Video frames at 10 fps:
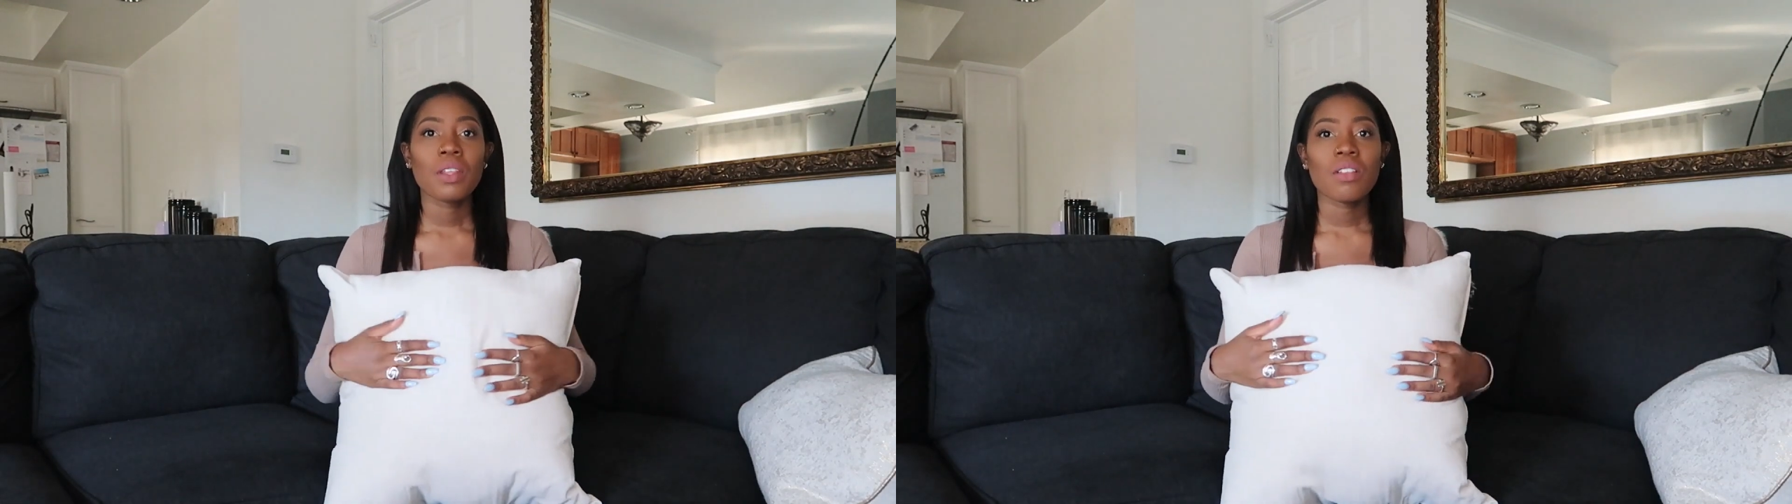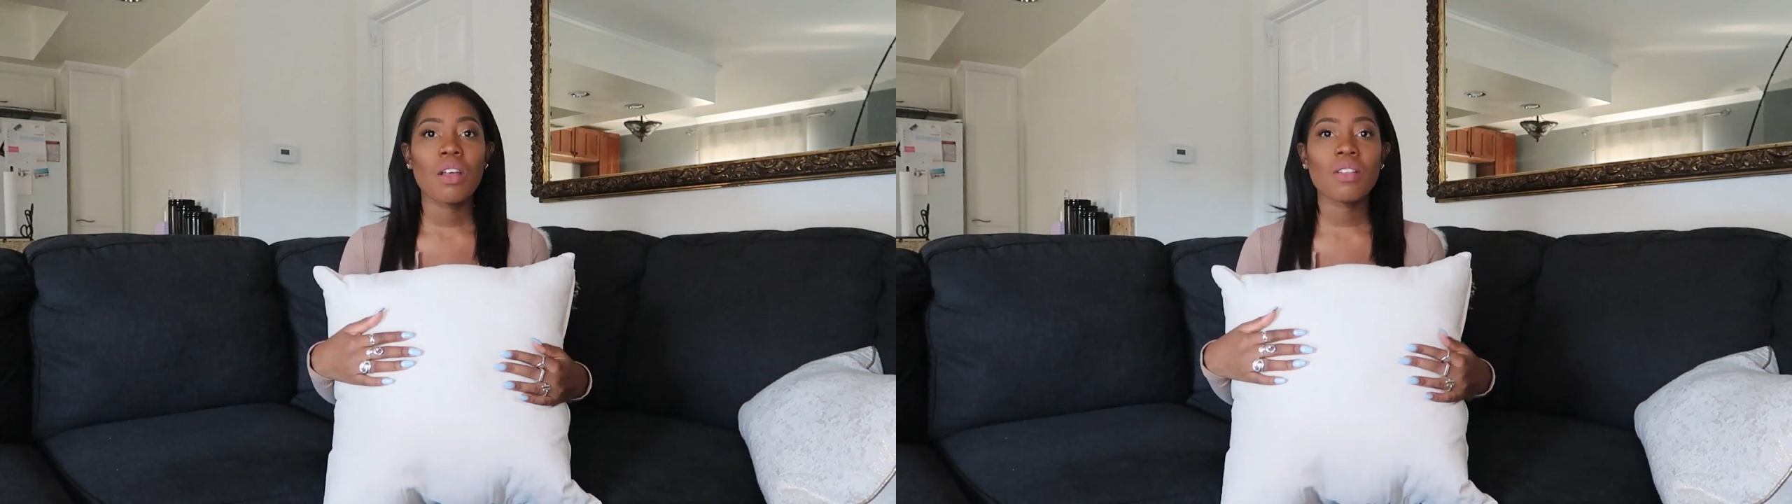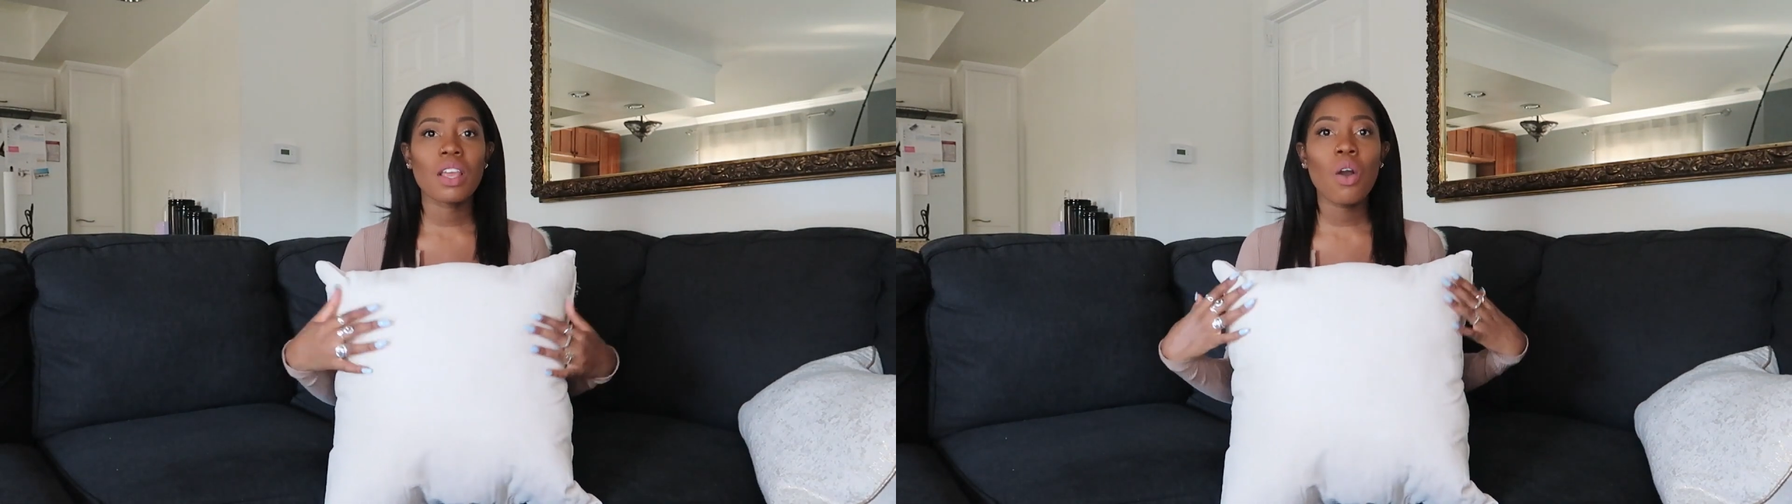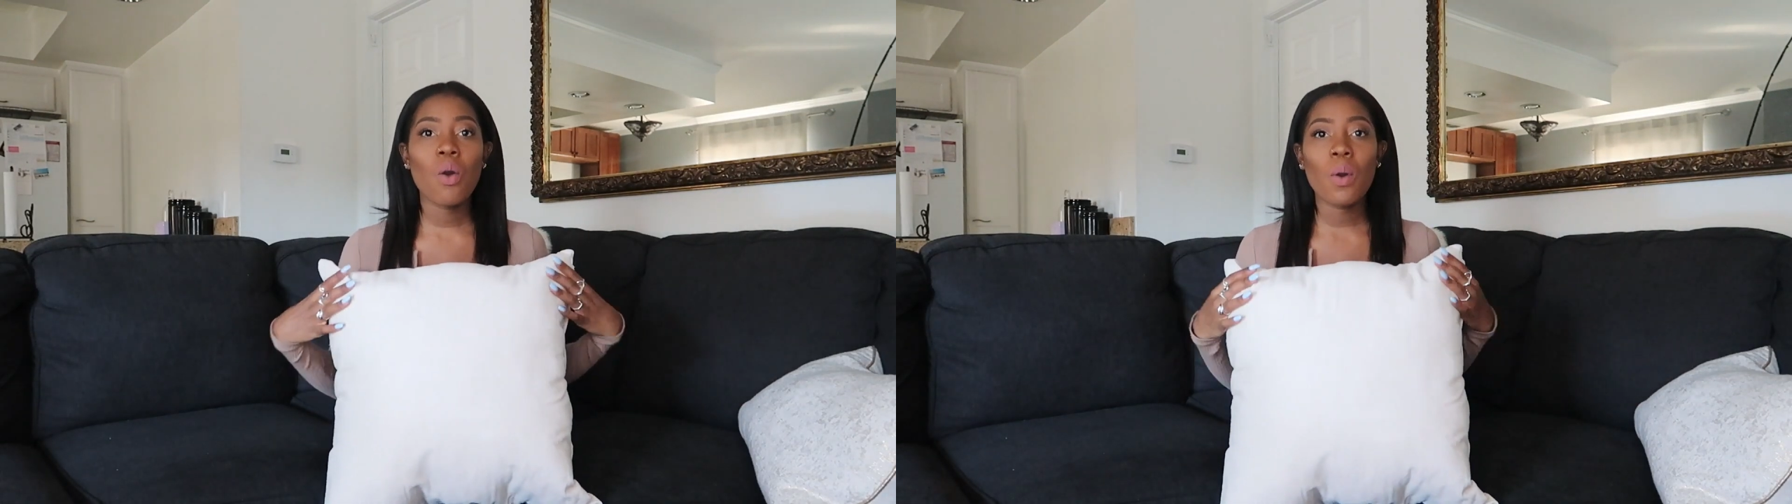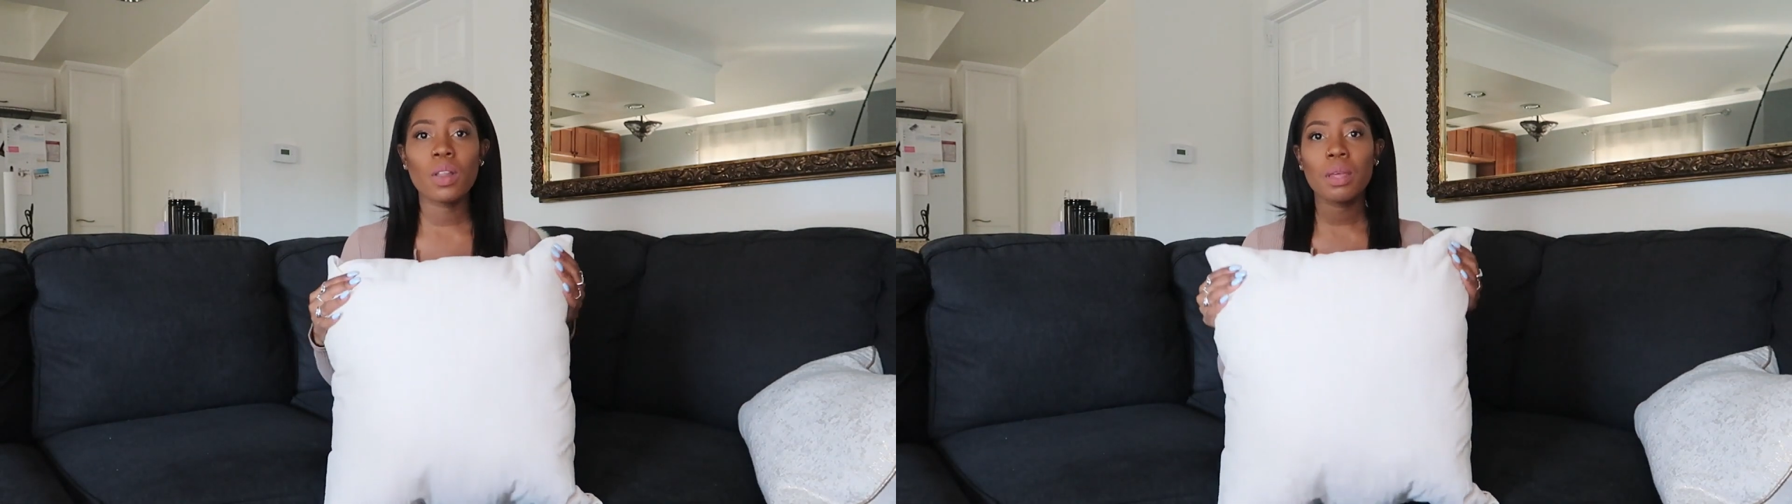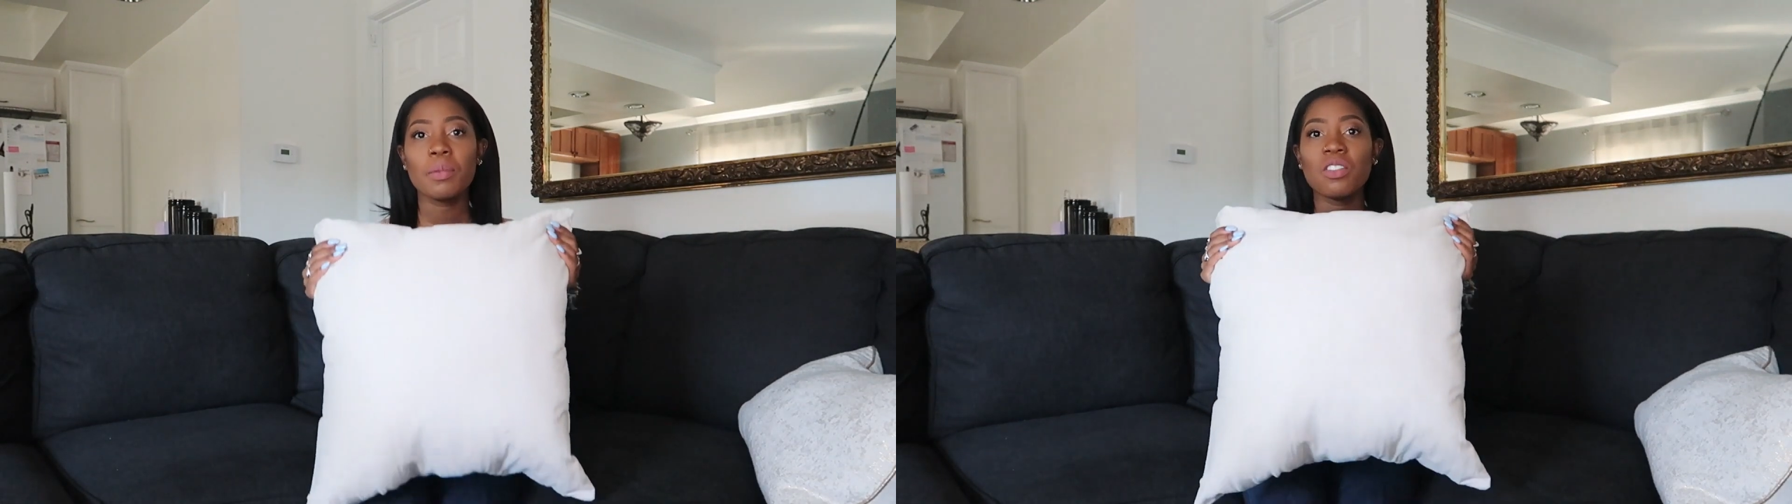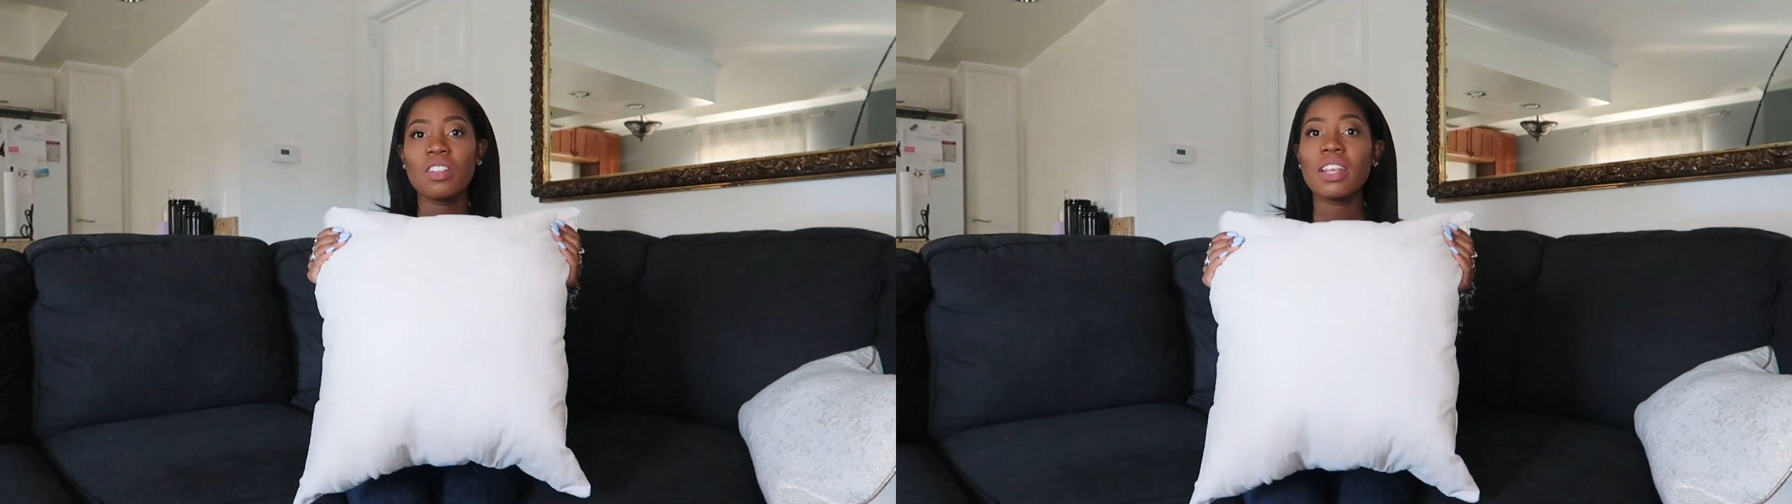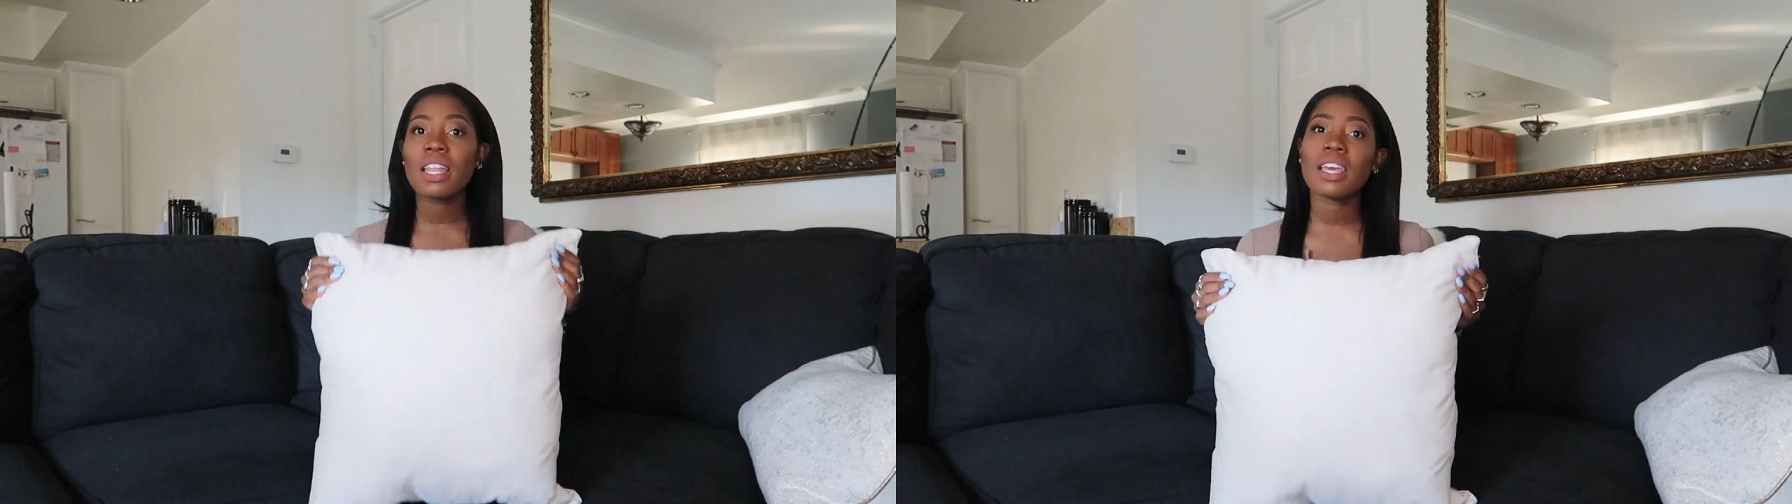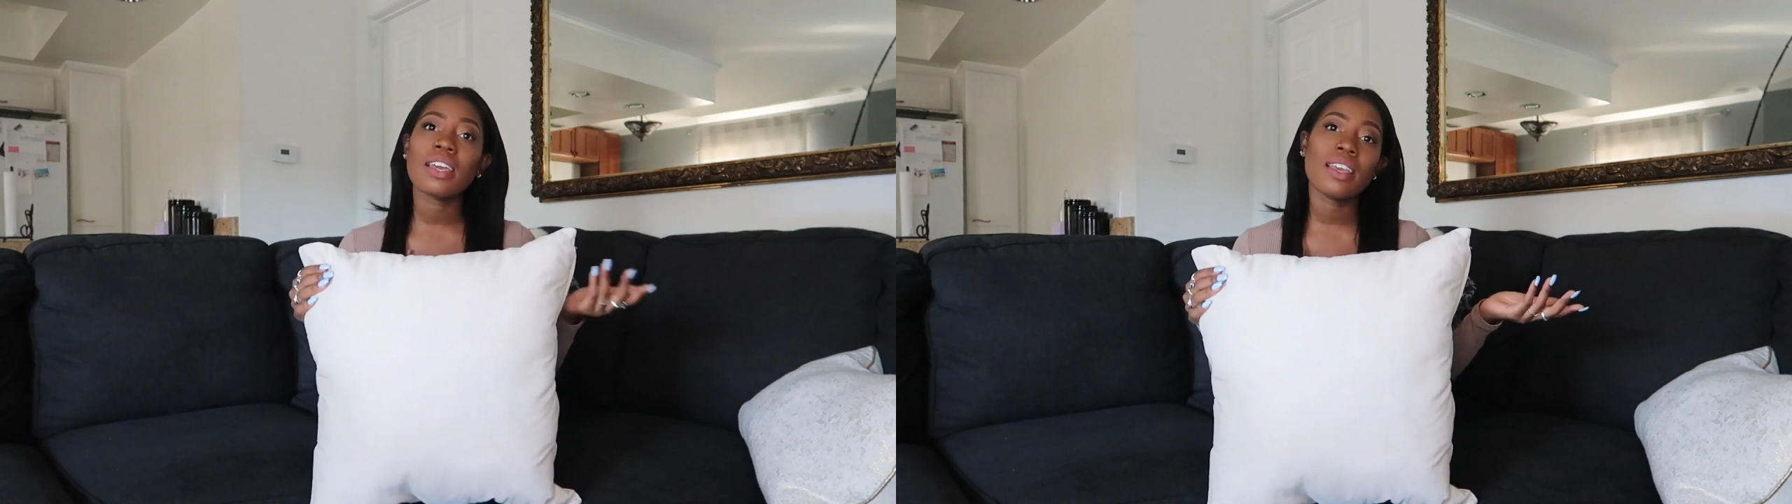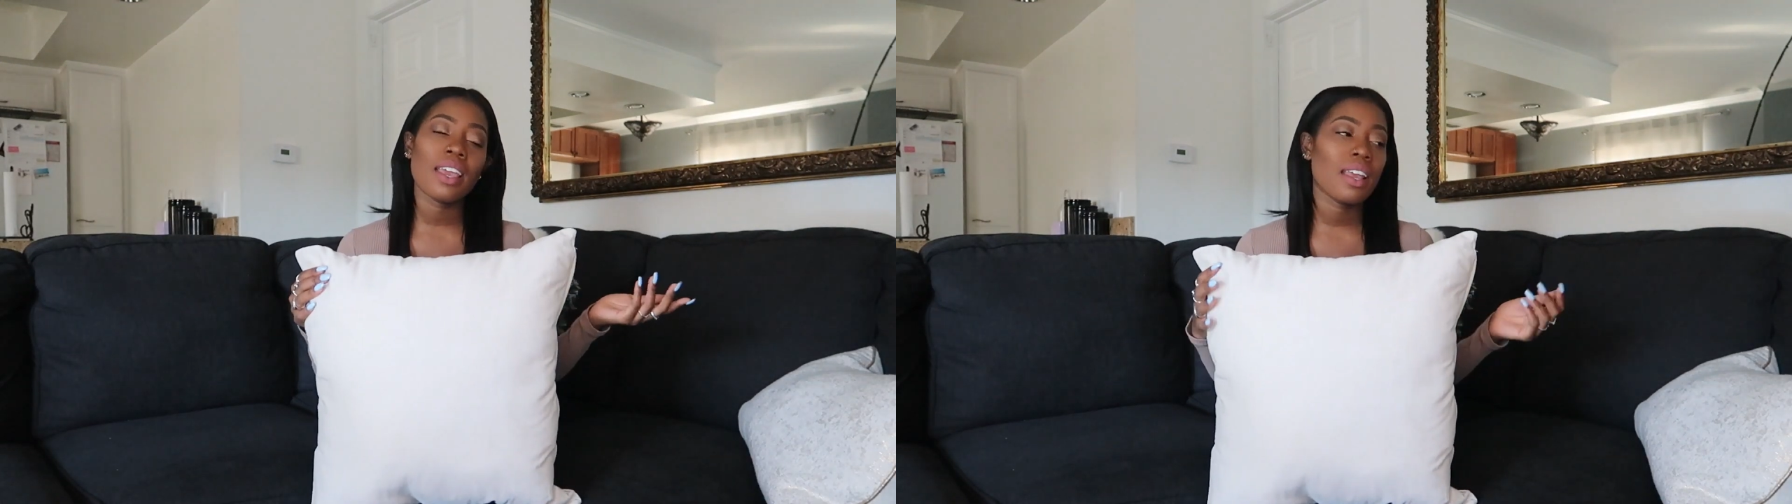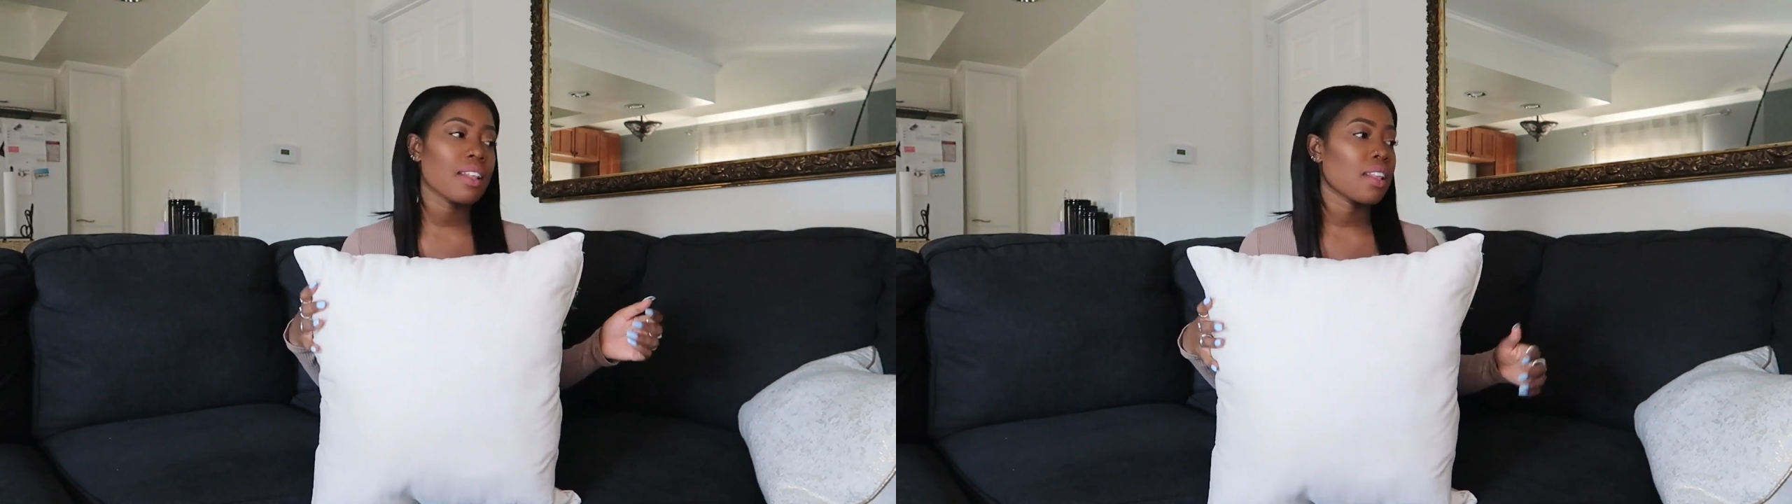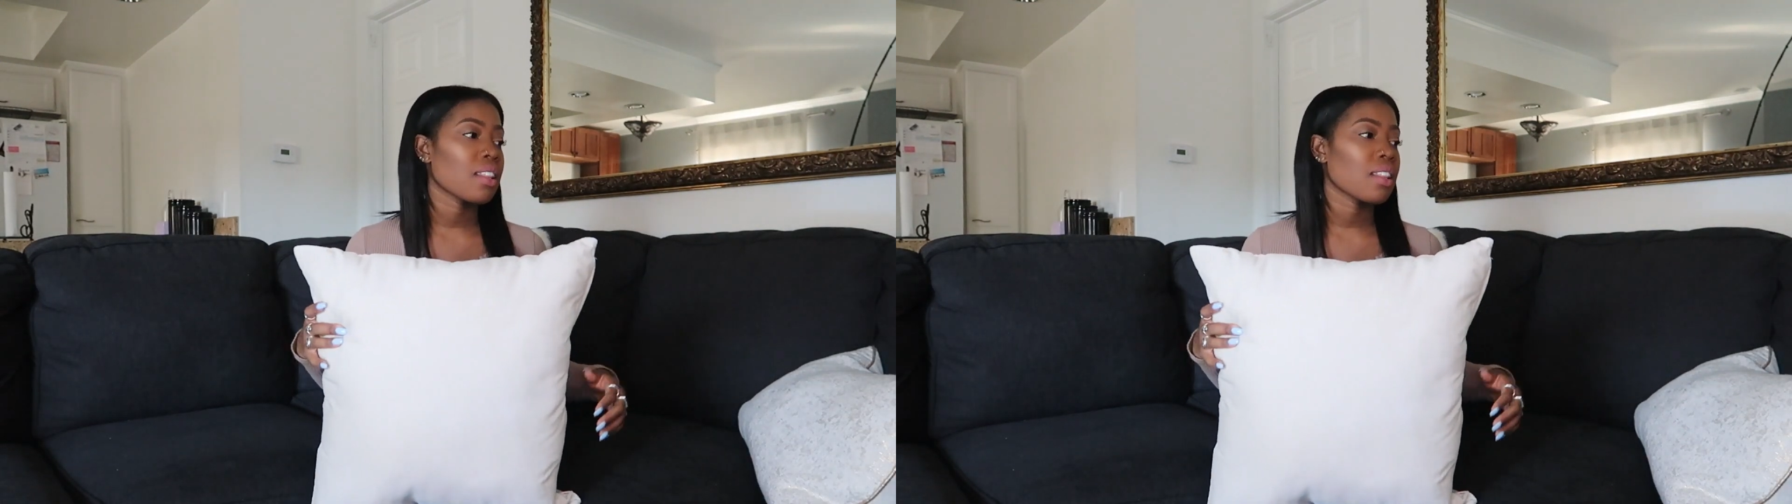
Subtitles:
So I was like, oh, let me just get like a case,